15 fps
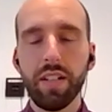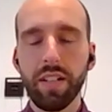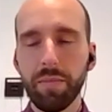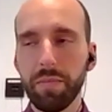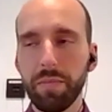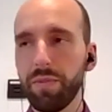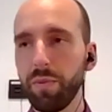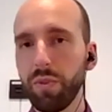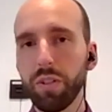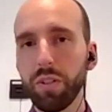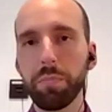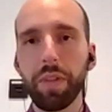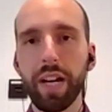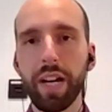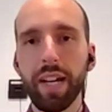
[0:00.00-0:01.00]
if you
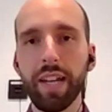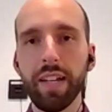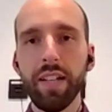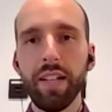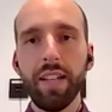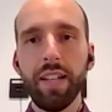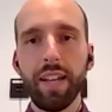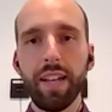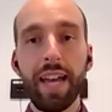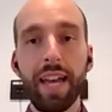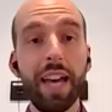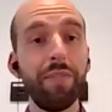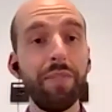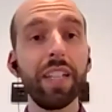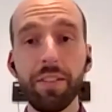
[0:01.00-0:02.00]
want, by
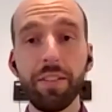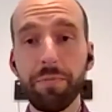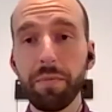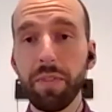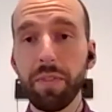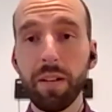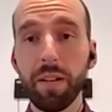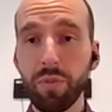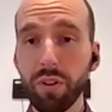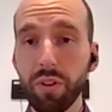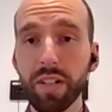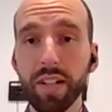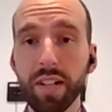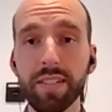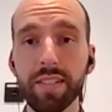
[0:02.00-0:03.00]
having enough
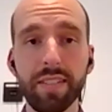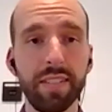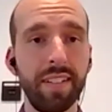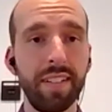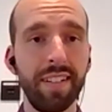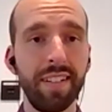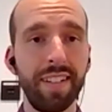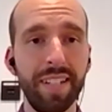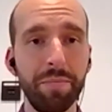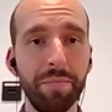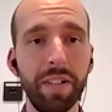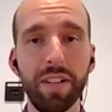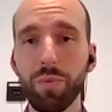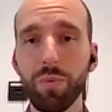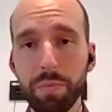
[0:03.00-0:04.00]
products in
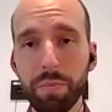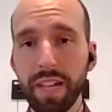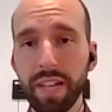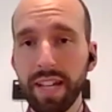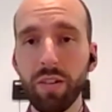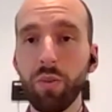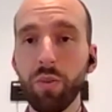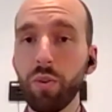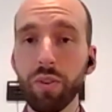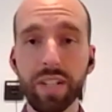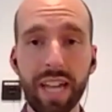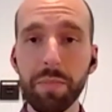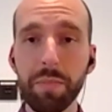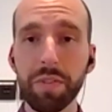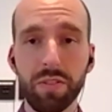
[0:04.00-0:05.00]
my 3PL or
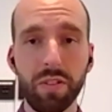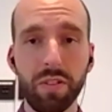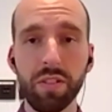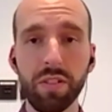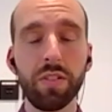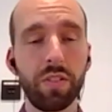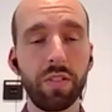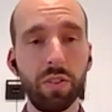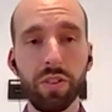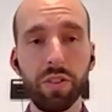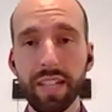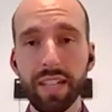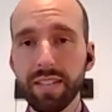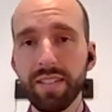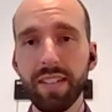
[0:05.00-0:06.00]
at Amazon, so
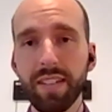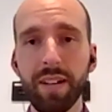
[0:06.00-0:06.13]
that